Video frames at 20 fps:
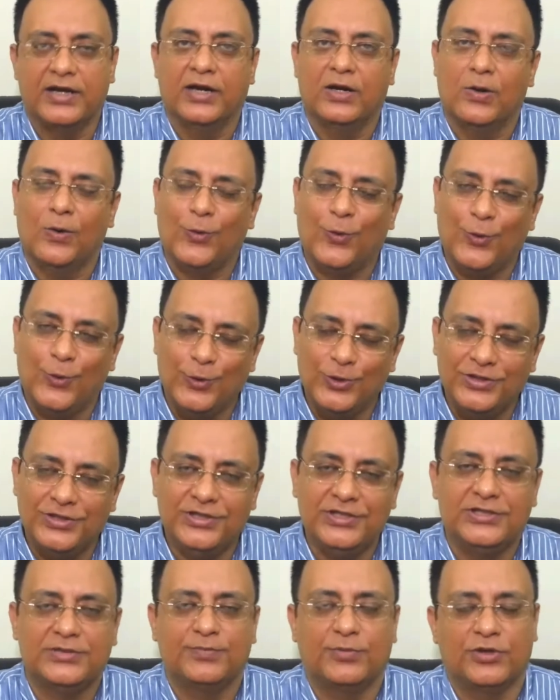that all
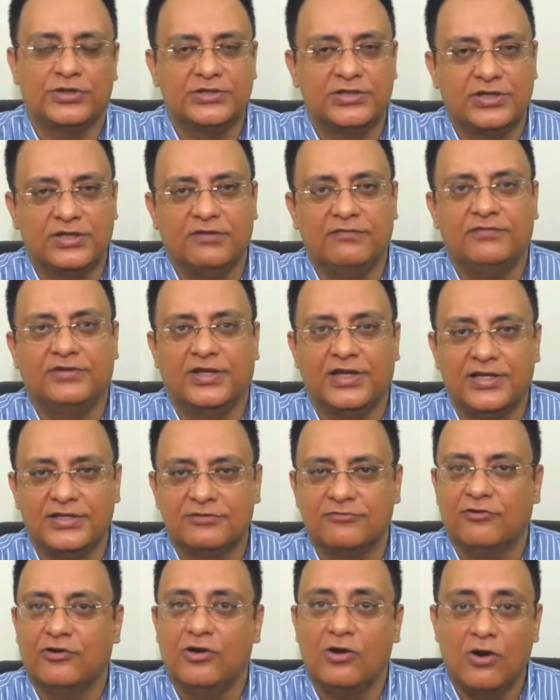these positive
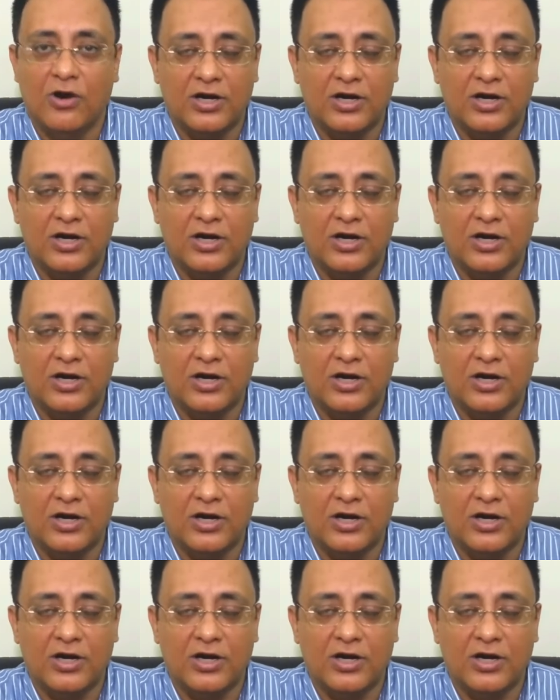things will